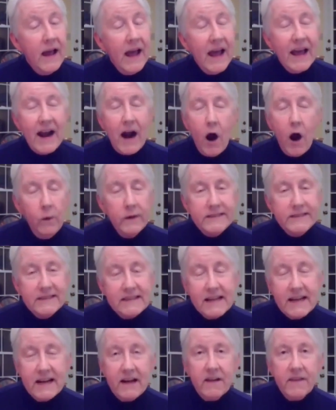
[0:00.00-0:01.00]
And I always
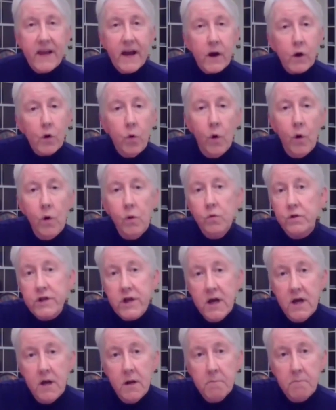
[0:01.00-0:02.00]
think of that quote
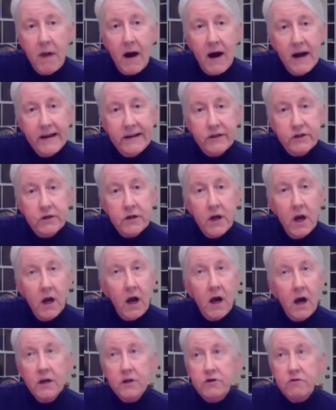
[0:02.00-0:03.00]
by
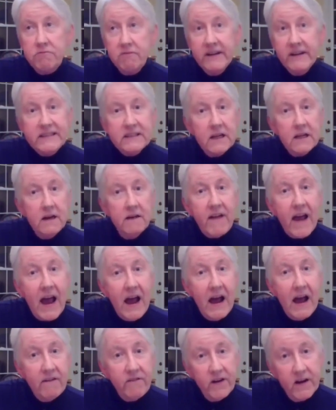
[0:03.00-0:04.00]
Teresa of
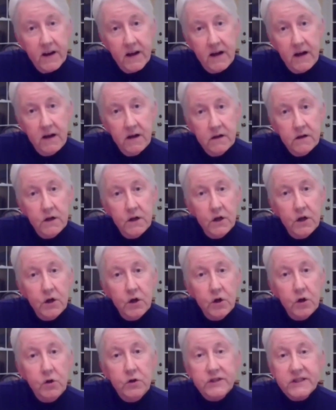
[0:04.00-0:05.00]
Avila,
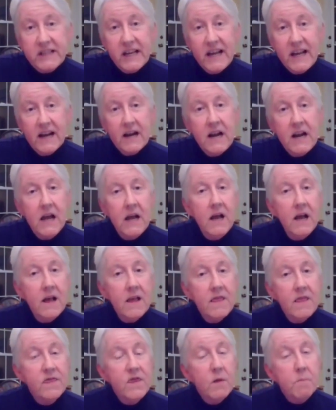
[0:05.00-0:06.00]
who said,
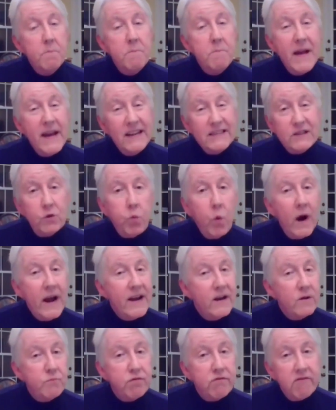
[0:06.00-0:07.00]
"The best way
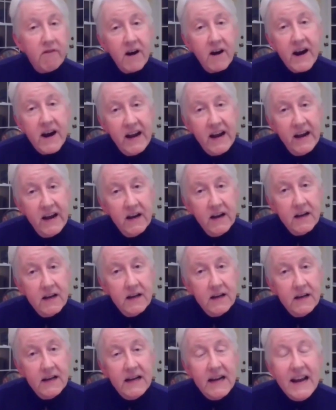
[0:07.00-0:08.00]
to pray
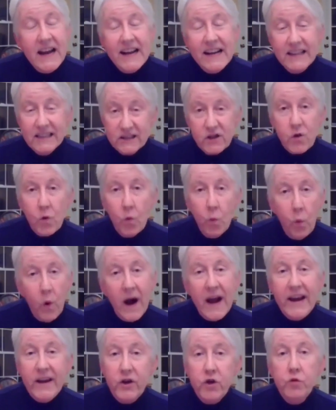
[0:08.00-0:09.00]
is the
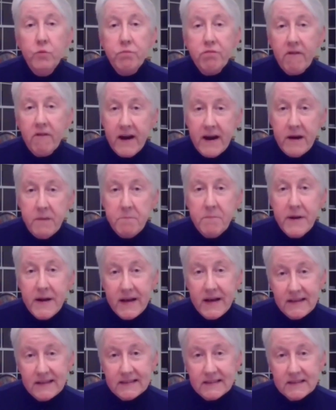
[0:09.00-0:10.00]
way you pray
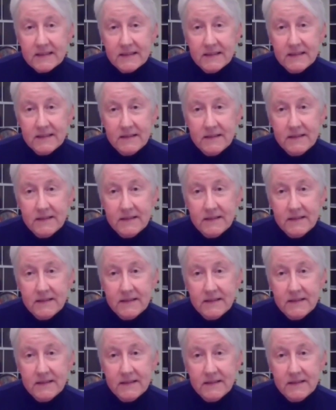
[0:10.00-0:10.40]
best."